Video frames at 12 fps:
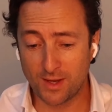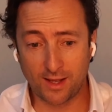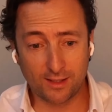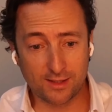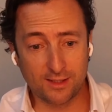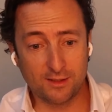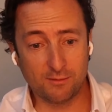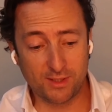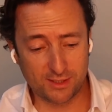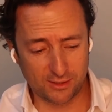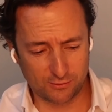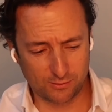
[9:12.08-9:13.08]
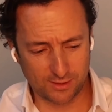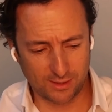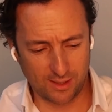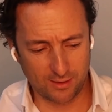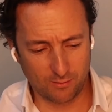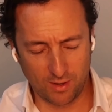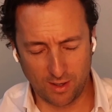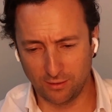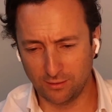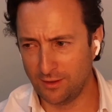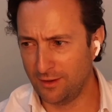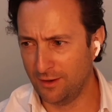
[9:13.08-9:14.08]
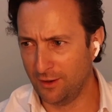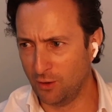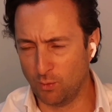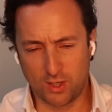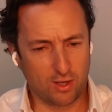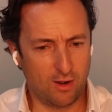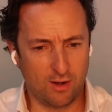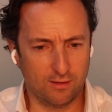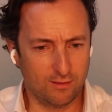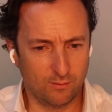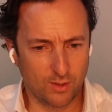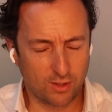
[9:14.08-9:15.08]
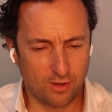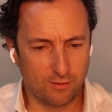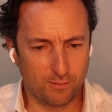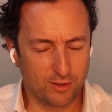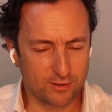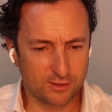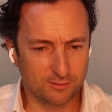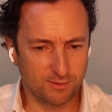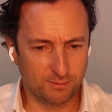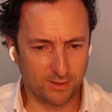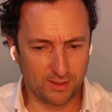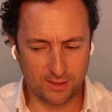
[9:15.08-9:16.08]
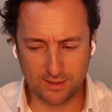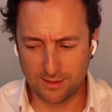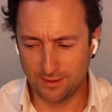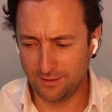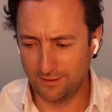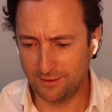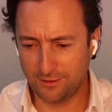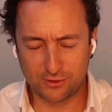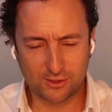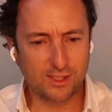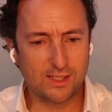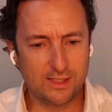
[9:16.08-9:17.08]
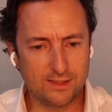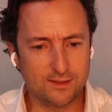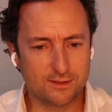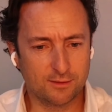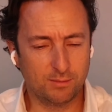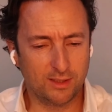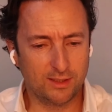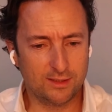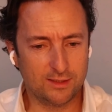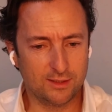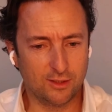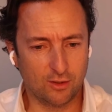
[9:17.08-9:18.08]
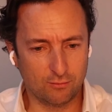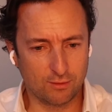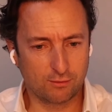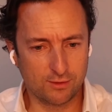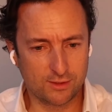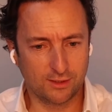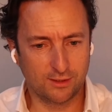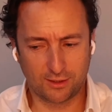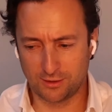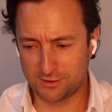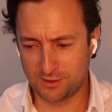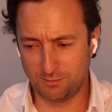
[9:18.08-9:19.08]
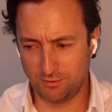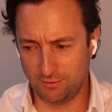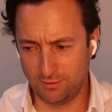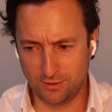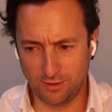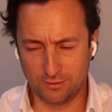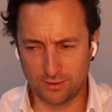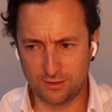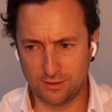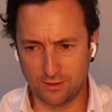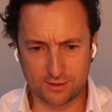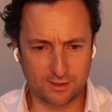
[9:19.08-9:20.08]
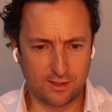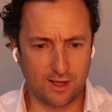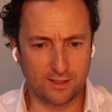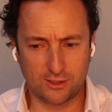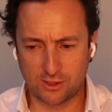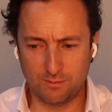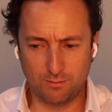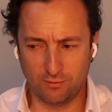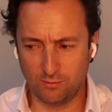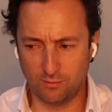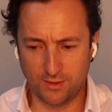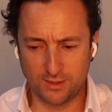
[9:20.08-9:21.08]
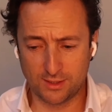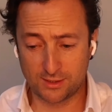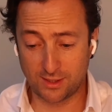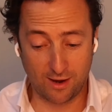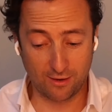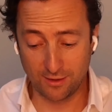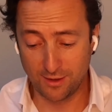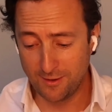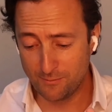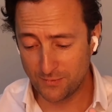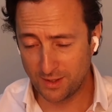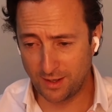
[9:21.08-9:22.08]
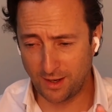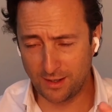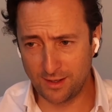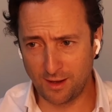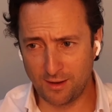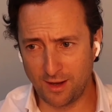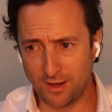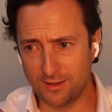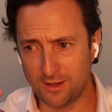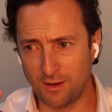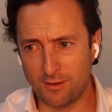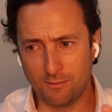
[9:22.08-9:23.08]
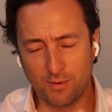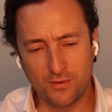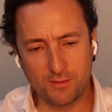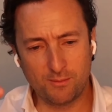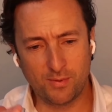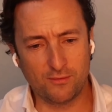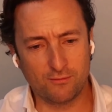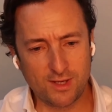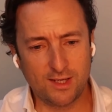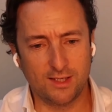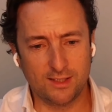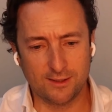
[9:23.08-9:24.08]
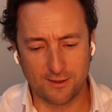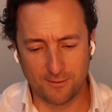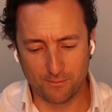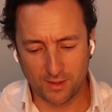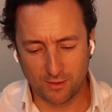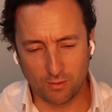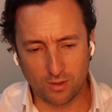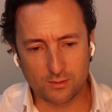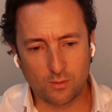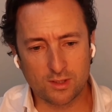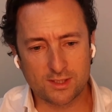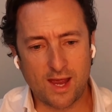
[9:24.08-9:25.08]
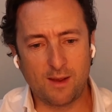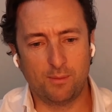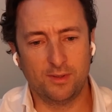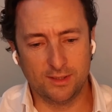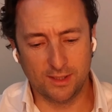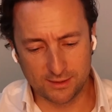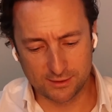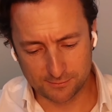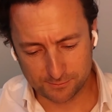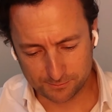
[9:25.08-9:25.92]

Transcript: And I think the business was like, well, we can't, we can't possibly be seen to be you know recruiting yeah. a customer you know you know slightly cheaper or with a discount and uh, and, and uh, but the, but really what what's happened is